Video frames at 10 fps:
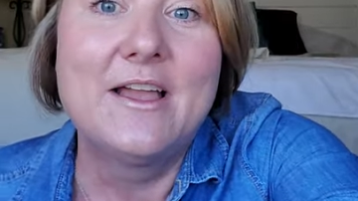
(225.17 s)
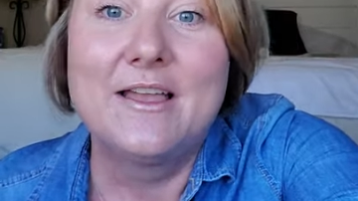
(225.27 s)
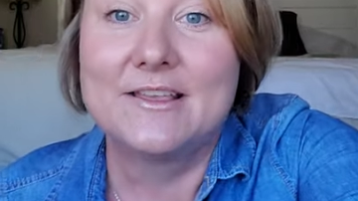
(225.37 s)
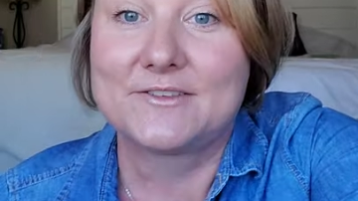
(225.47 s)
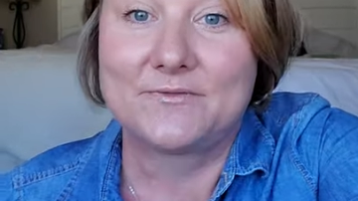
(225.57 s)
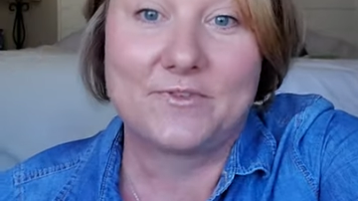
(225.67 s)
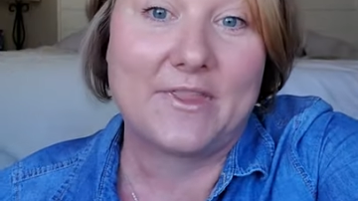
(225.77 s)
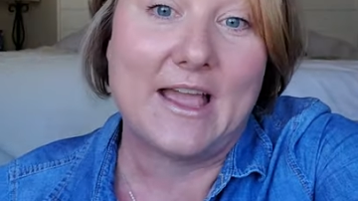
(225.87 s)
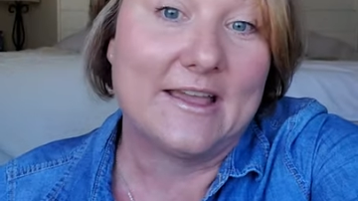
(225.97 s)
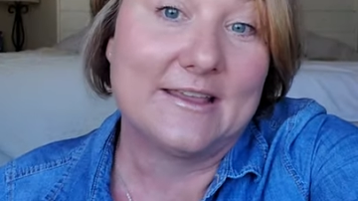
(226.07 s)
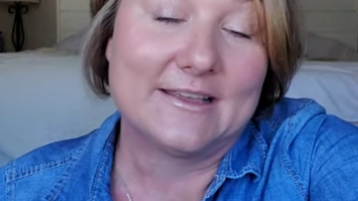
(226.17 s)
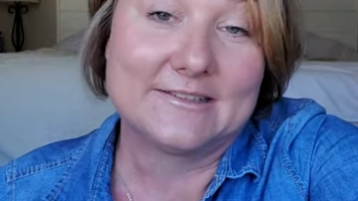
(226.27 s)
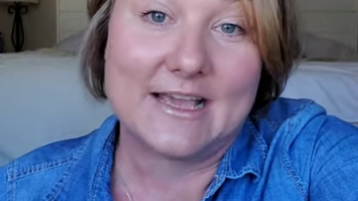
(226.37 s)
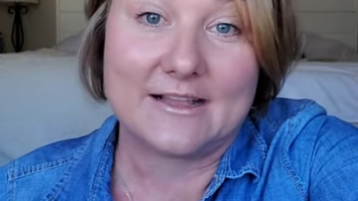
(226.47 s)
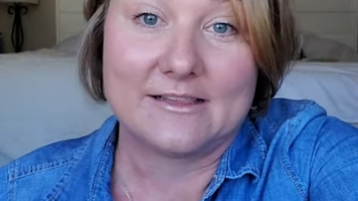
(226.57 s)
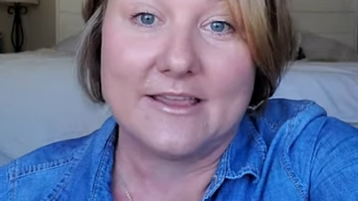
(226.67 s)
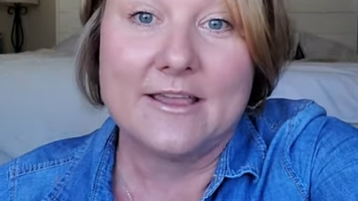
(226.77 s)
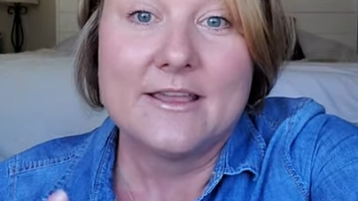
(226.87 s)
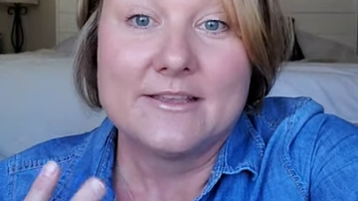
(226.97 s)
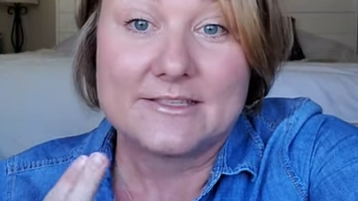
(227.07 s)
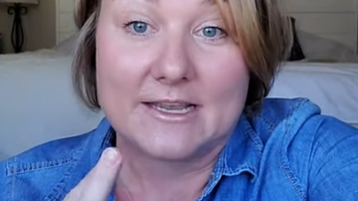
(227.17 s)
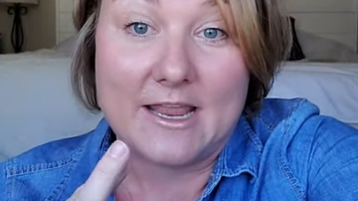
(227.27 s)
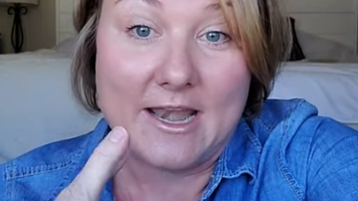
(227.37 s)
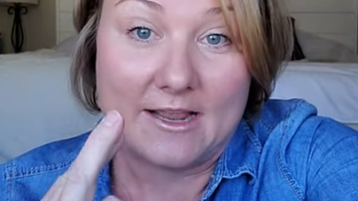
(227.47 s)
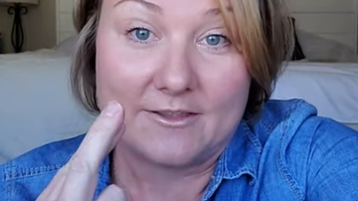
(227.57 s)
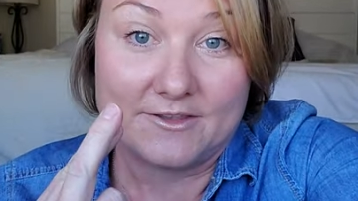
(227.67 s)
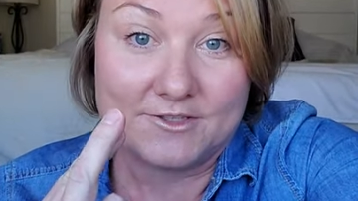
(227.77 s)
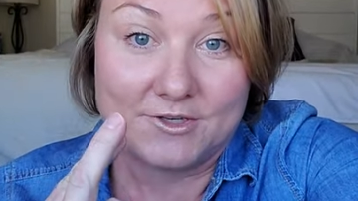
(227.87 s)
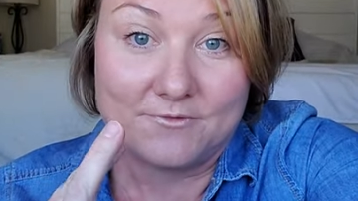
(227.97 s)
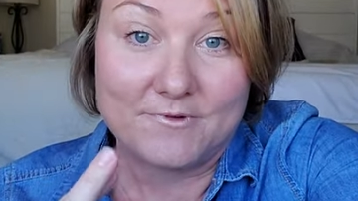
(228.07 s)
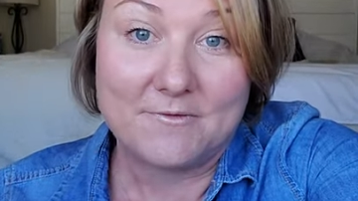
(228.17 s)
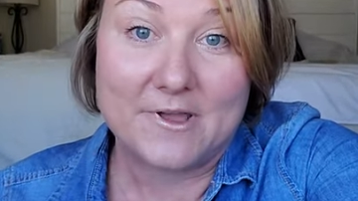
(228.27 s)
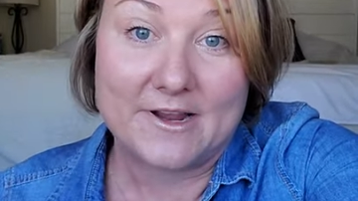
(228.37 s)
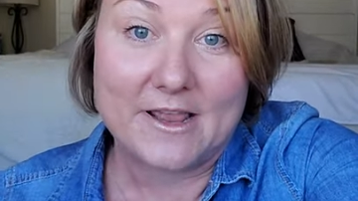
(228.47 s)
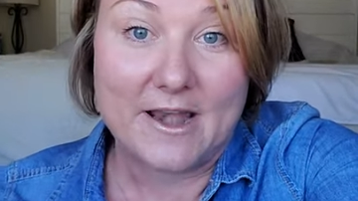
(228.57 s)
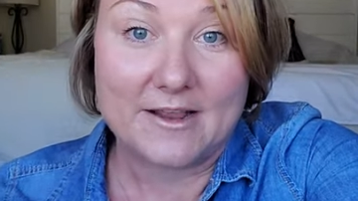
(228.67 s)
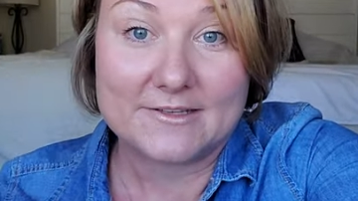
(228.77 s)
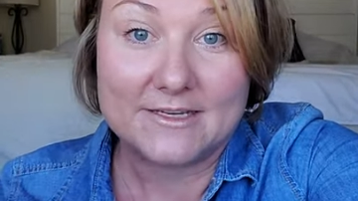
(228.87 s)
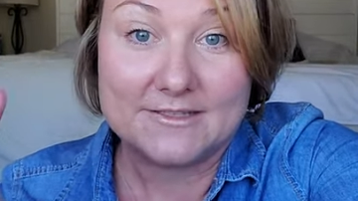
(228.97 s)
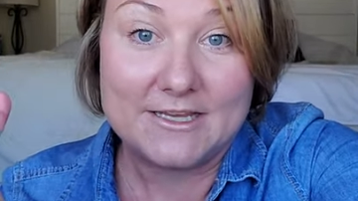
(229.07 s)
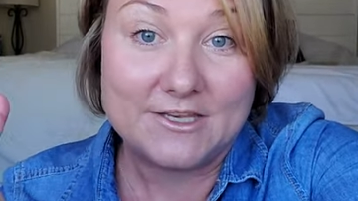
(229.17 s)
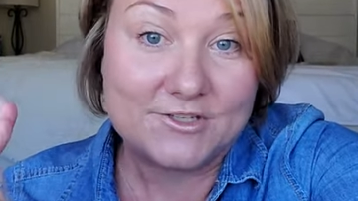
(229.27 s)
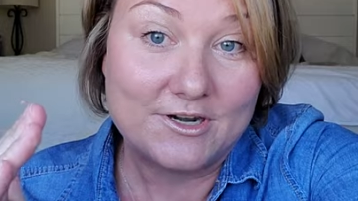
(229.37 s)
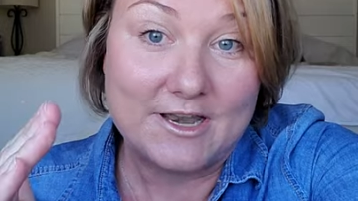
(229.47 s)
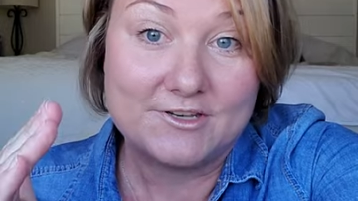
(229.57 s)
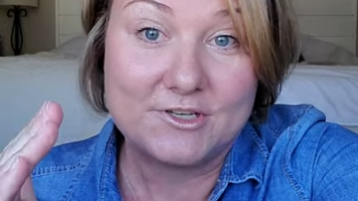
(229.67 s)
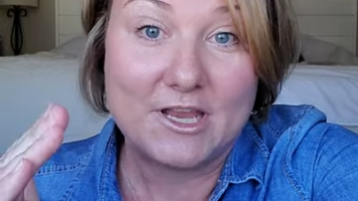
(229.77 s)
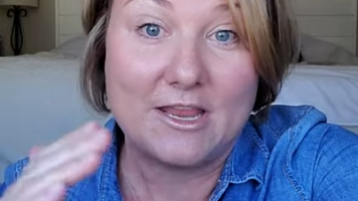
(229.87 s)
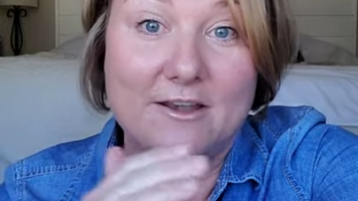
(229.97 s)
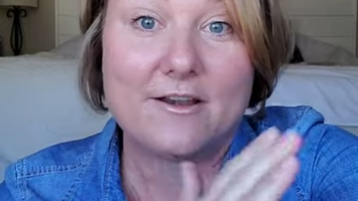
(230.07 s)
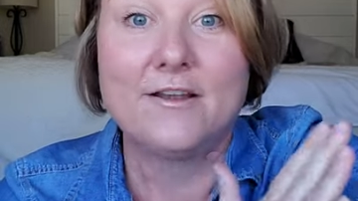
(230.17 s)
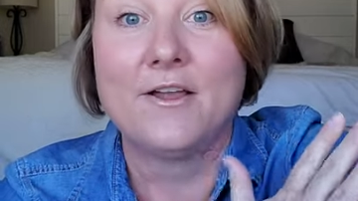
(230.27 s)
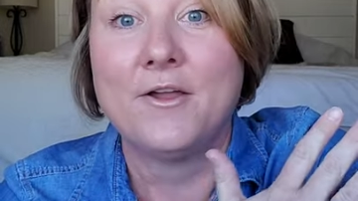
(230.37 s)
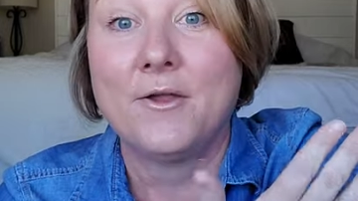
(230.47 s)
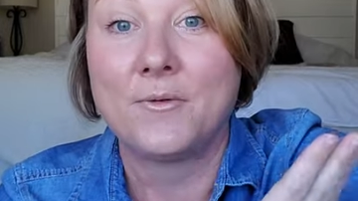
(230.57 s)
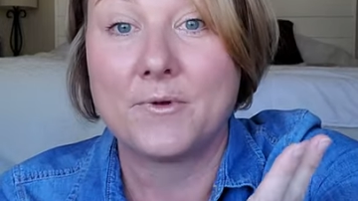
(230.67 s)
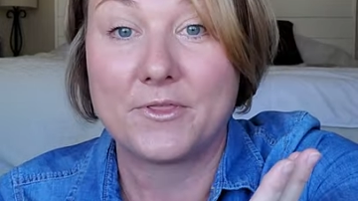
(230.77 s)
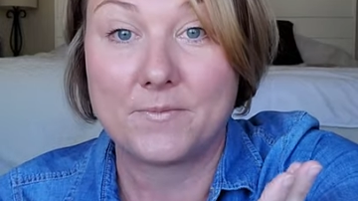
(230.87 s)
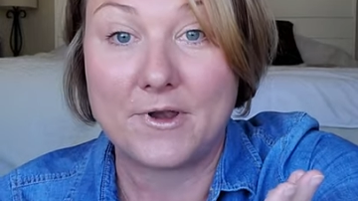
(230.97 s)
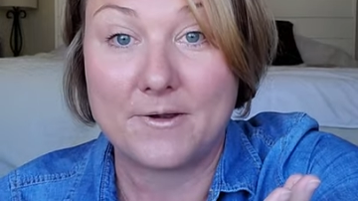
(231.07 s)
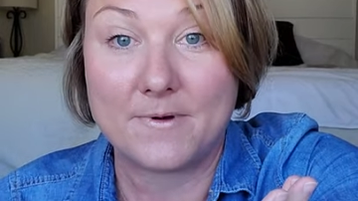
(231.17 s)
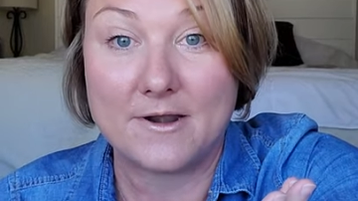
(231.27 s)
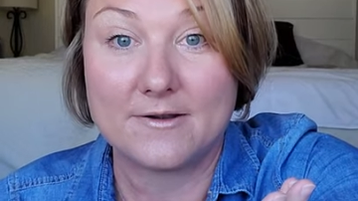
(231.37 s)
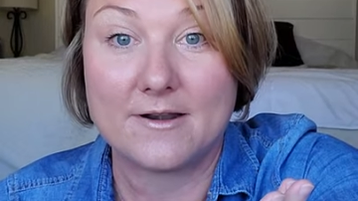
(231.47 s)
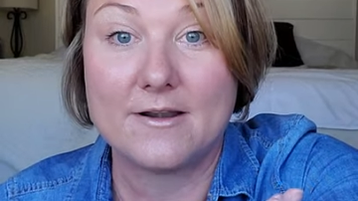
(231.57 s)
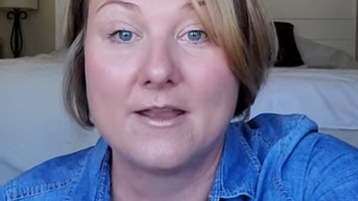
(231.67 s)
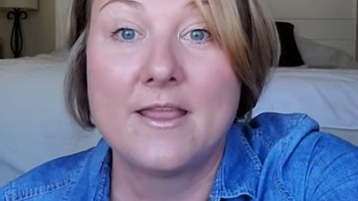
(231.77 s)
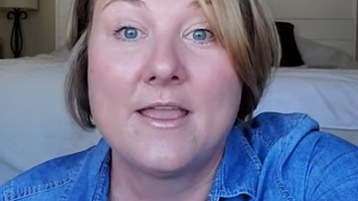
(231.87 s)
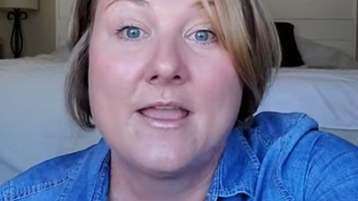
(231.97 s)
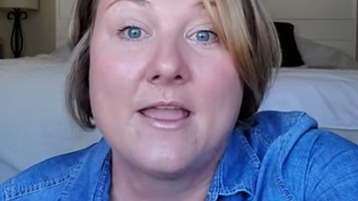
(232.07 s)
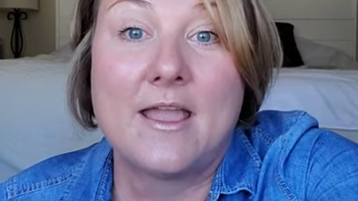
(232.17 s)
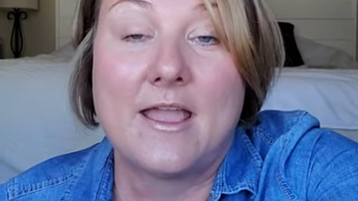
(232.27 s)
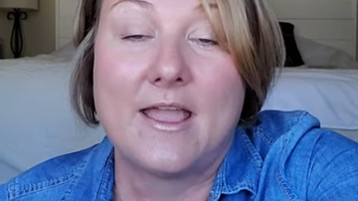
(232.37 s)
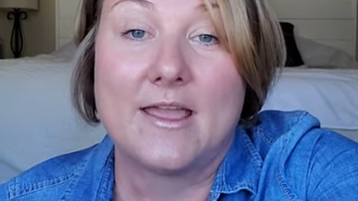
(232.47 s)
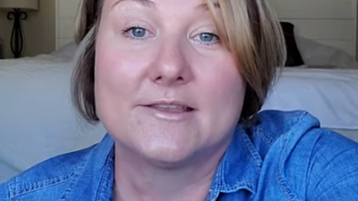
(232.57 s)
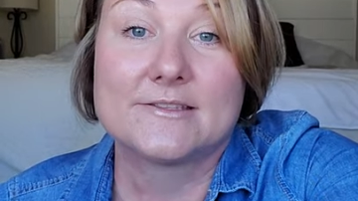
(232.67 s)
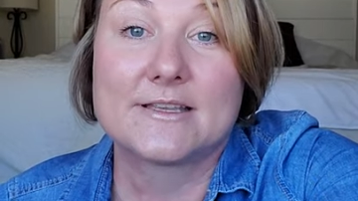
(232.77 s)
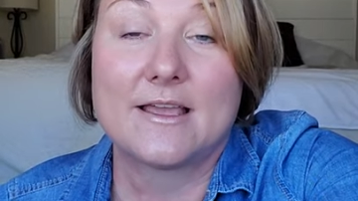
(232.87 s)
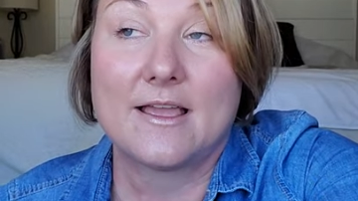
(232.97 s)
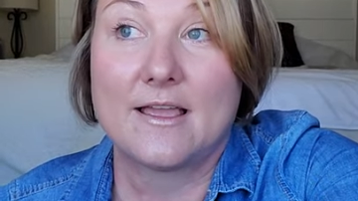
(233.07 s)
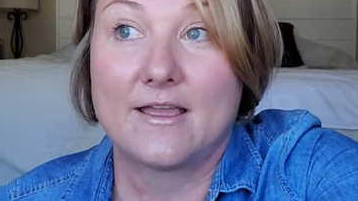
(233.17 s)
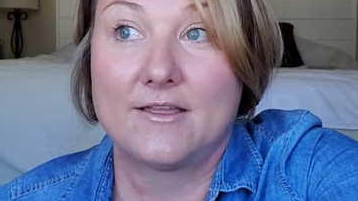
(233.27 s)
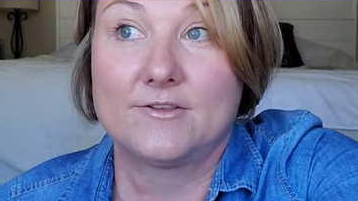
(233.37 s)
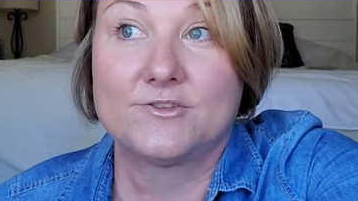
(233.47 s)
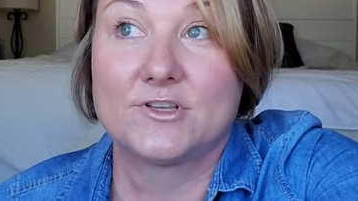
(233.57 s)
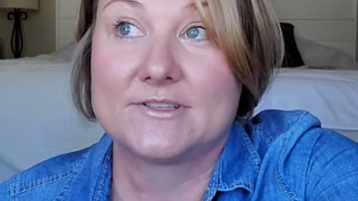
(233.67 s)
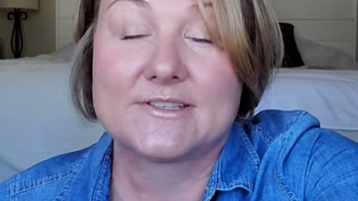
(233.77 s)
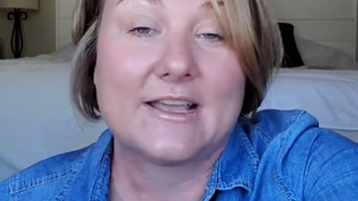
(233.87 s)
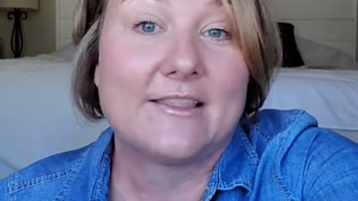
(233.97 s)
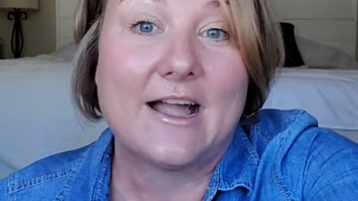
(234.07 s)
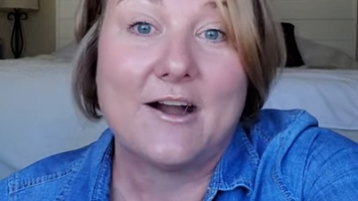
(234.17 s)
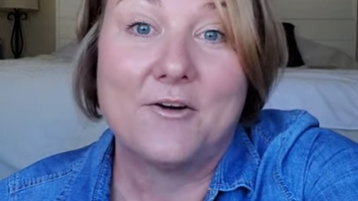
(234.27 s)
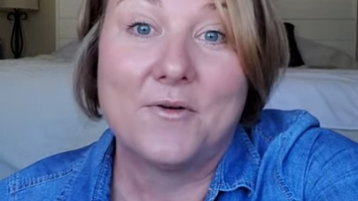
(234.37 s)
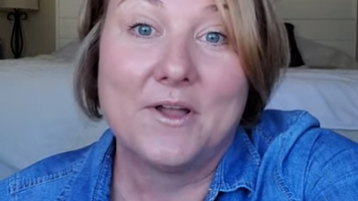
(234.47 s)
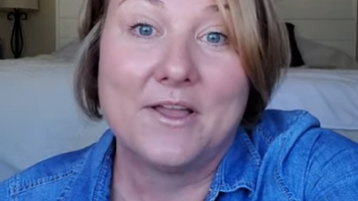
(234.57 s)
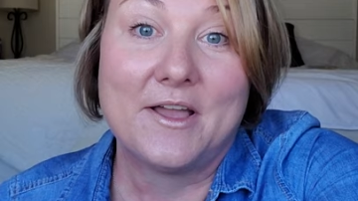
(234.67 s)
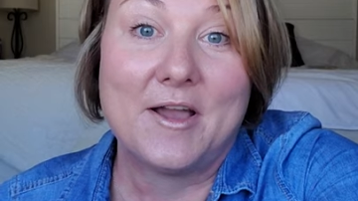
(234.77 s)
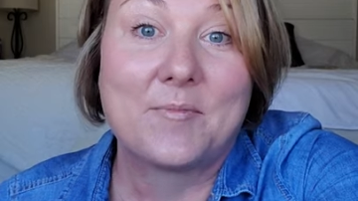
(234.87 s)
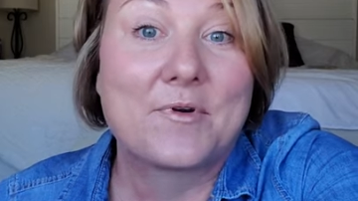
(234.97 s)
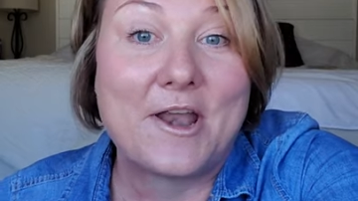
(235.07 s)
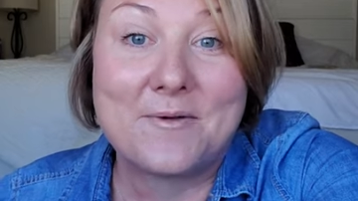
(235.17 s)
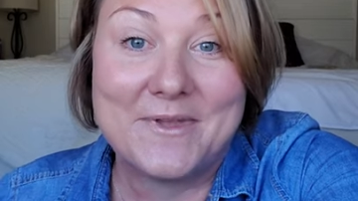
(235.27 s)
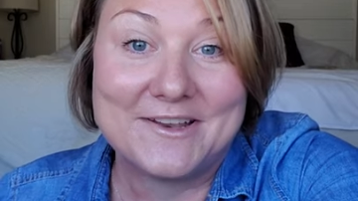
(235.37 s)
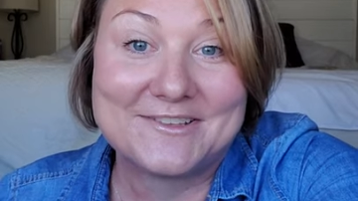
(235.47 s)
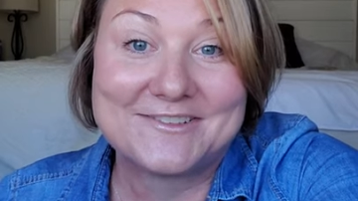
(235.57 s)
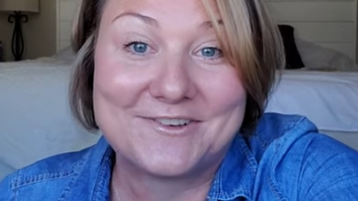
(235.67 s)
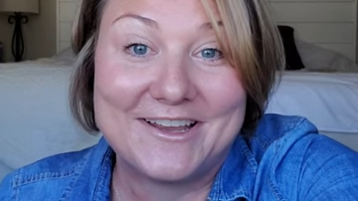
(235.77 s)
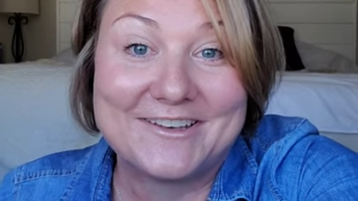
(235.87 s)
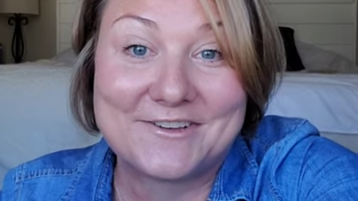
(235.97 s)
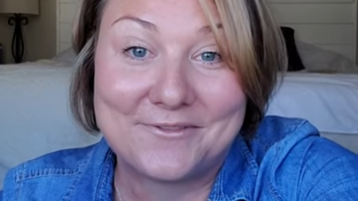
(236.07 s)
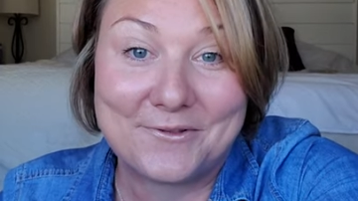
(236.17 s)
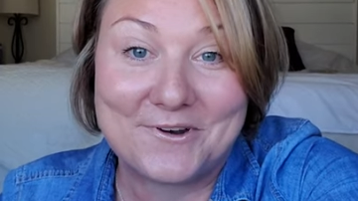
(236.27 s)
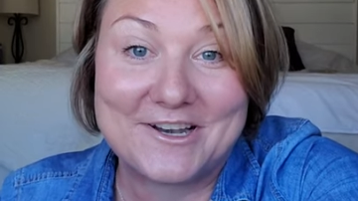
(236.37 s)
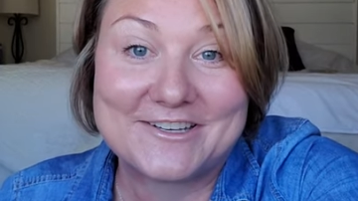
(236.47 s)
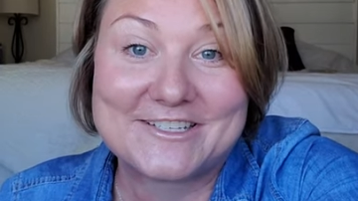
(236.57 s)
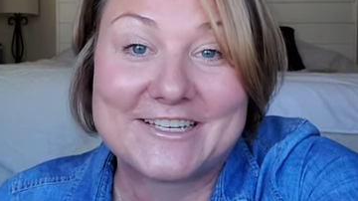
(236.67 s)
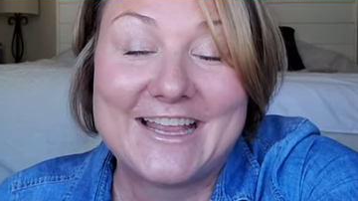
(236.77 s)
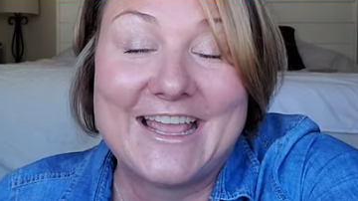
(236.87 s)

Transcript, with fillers: is for that exactly to connect the two. We want to connect a teacher an educator with a prayer partner and just allow a prayer ministry to flourish.